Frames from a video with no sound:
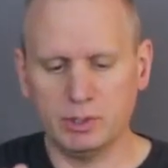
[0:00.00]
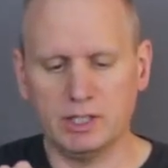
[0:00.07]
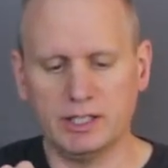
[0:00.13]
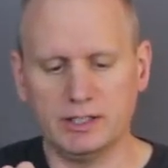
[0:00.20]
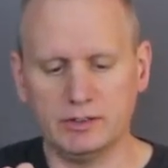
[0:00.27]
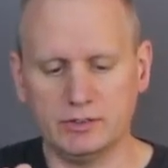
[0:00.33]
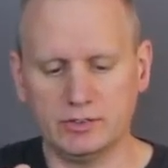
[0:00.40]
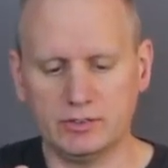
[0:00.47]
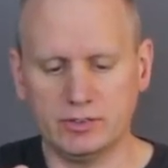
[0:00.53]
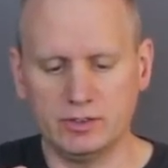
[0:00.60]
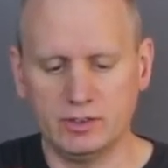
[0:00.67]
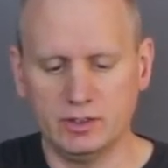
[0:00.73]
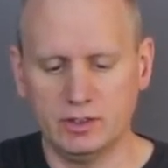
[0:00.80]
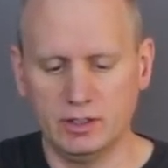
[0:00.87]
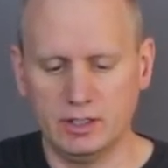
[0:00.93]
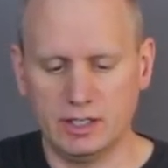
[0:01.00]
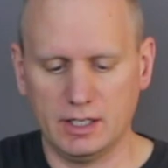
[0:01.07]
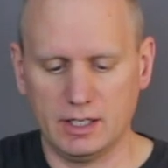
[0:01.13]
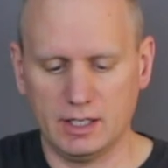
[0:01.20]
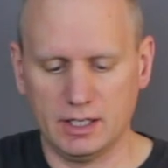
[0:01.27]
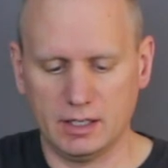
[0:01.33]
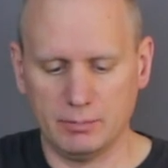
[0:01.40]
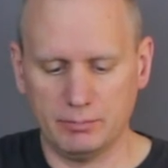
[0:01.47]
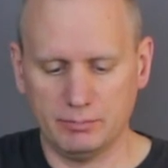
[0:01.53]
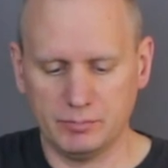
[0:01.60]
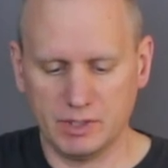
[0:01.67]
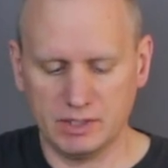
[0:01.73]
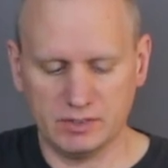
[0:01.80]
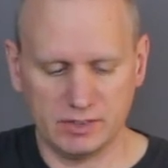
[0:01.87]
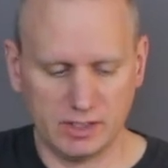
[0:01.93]
place
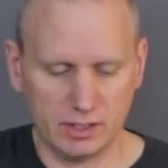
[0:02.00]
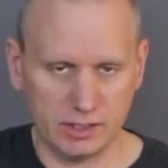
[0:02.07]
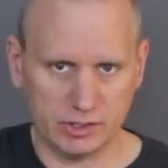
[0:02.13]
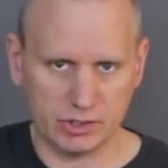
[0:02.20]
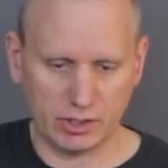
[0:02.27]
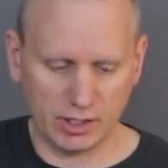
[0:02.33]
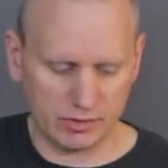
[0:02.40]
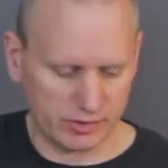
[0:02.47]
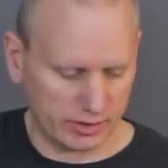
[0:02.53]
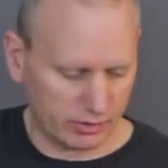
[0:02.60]
until it dries.